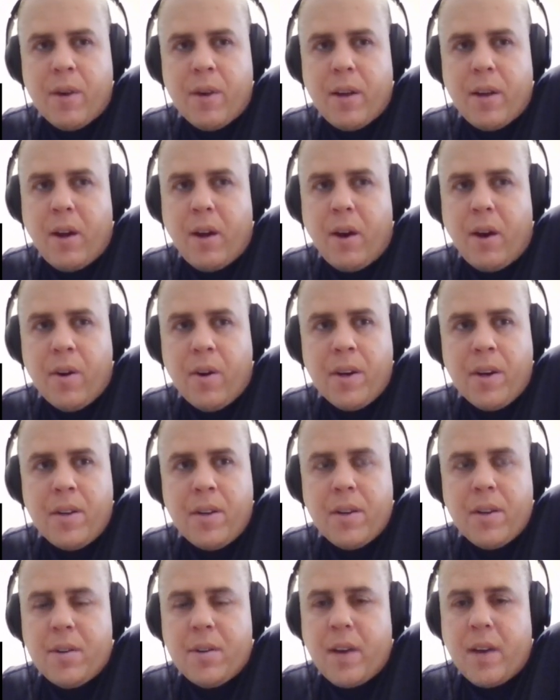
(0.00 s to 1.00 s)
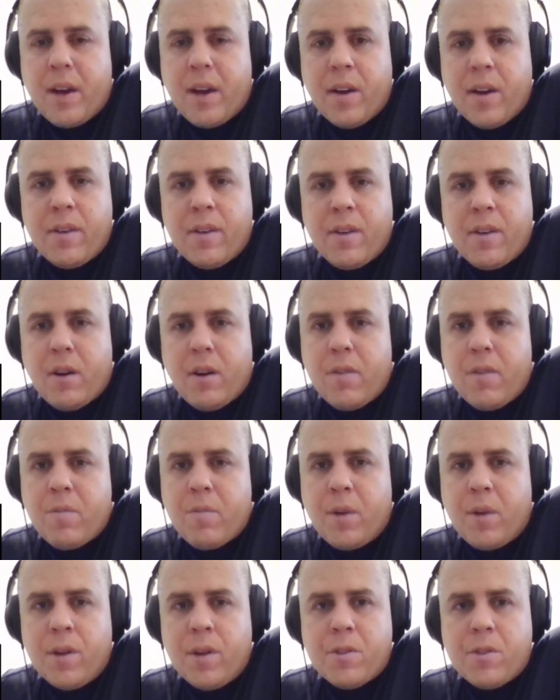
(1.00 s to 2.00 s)
And Ali did take a ton of
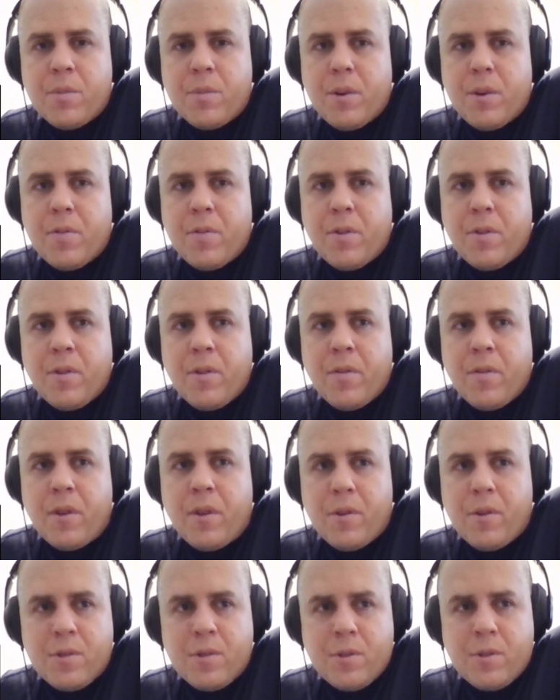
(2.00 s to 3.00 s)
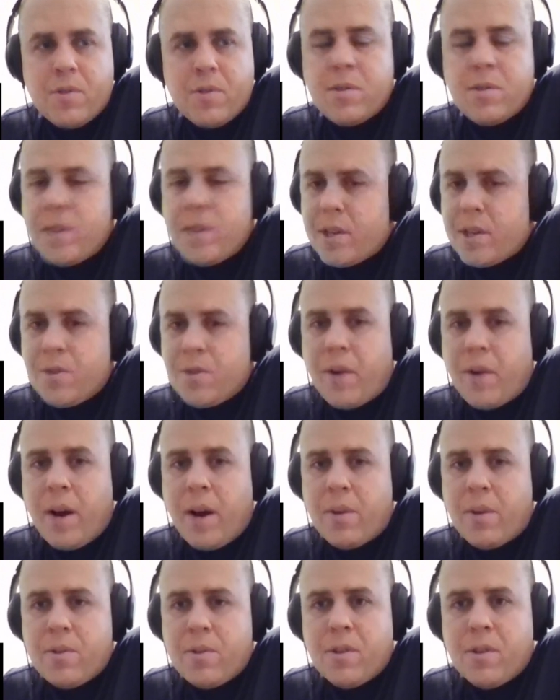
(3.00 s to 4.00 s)
punishment for the first 6
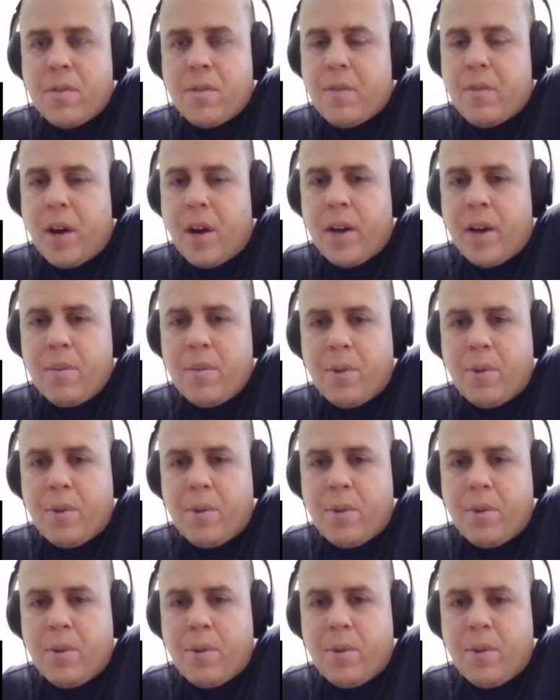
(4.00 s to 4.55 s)
rounds of the fight,